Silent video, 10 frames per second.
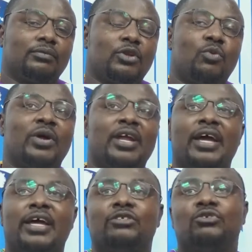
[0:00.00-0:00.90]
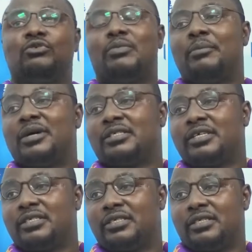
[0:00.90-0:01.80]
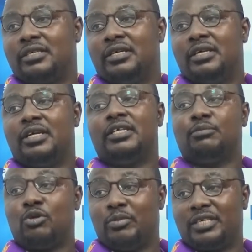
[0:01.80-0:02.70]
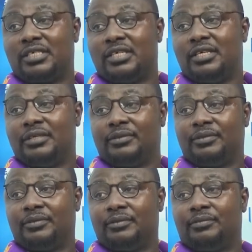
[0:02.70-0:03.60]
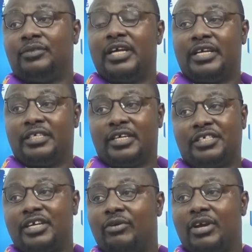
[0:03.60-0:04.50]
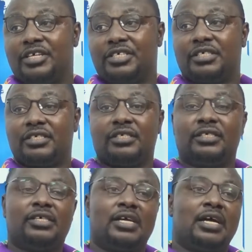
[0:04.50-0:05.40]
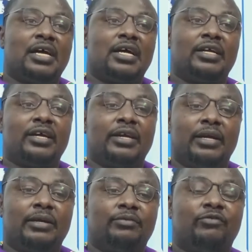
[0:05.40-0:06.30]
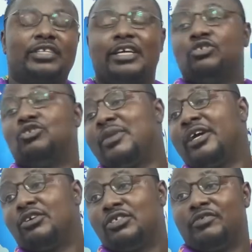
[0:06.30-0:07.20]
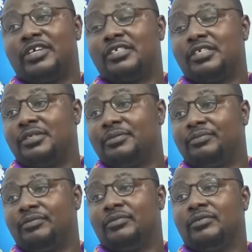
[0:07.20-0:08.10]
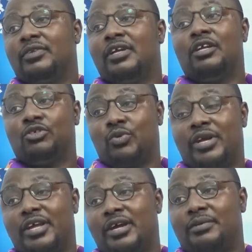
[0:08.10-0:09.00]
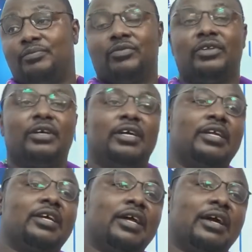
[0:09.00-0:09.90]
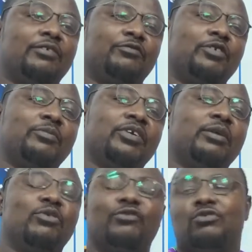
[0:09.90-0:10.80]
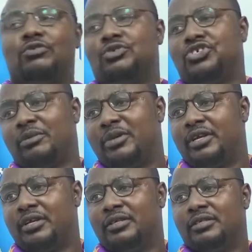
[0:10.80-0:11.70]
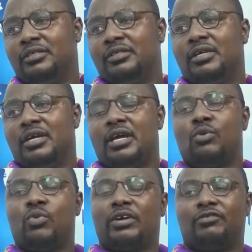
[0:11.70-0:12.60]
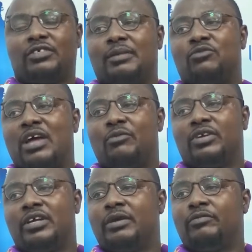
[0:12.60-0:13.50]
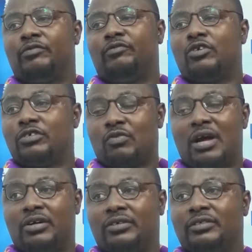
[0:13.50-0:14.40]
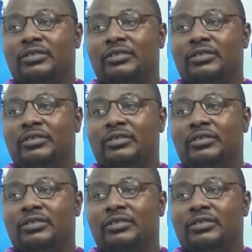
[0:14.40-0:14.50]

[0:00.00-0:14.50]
went ahead to do my master's in diplomacy and international relations at the Vitatus Magnus University in Lithuania. And then I, from there, moved to Germany and worked for some time with Volkswagen,